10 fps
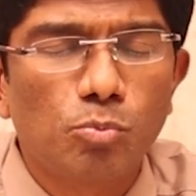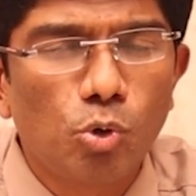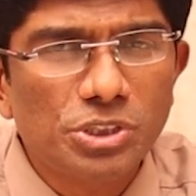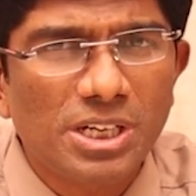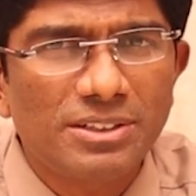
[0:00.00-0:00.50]

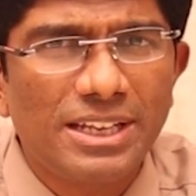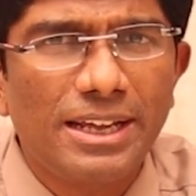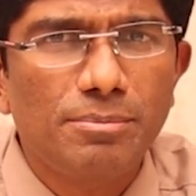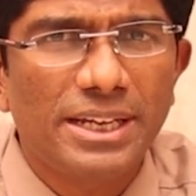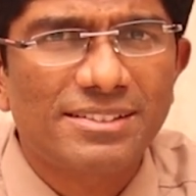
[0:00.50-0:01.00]
Most of the
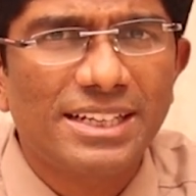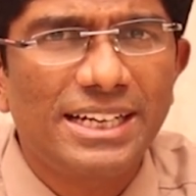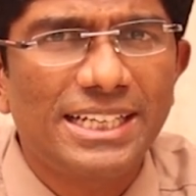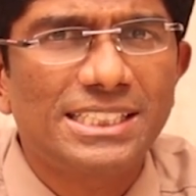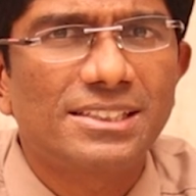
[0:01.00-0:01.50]
time
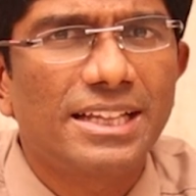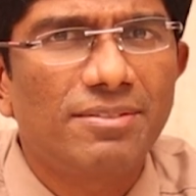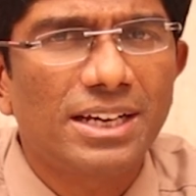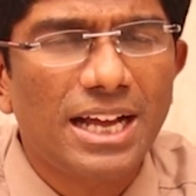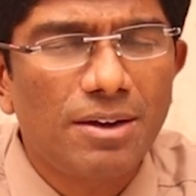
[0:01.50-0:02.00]
SIADH they
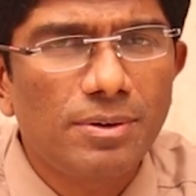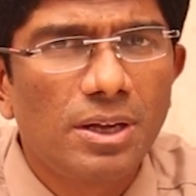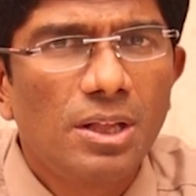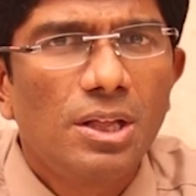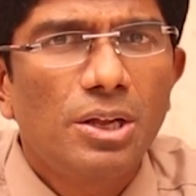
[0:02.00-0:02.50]
will have
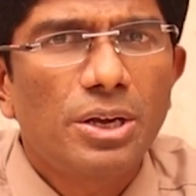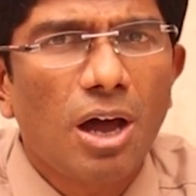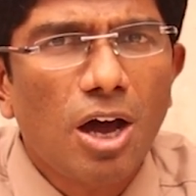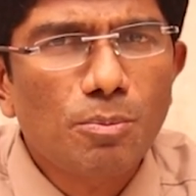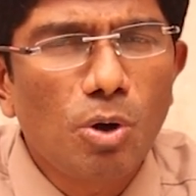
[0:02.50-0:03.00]

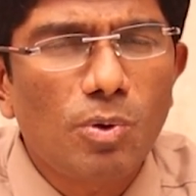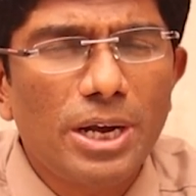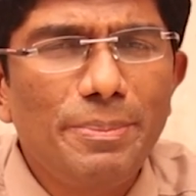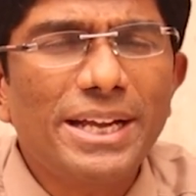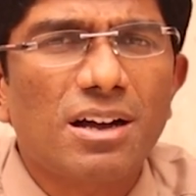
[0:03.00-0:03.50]

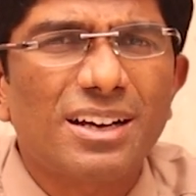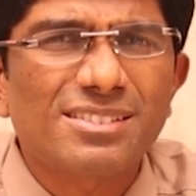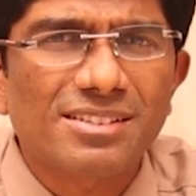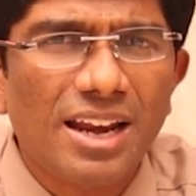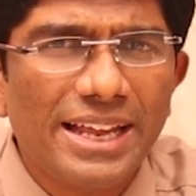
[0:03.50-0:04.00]
normovolemic or
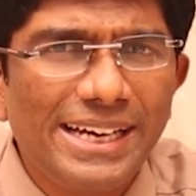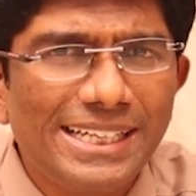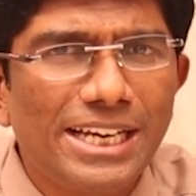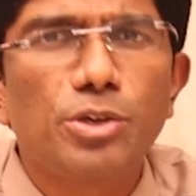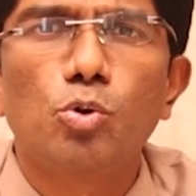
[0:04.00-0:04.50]

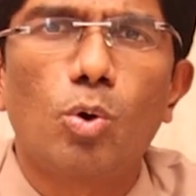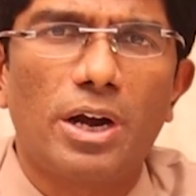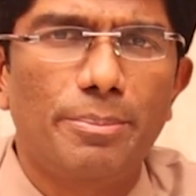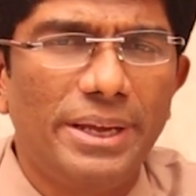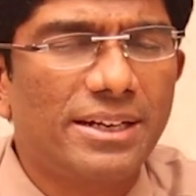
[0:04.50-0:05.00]
slightly
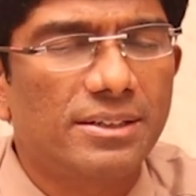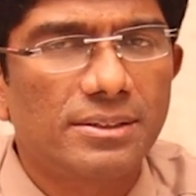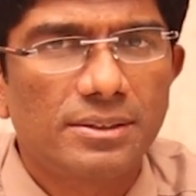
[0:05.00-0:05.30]
euvolemic.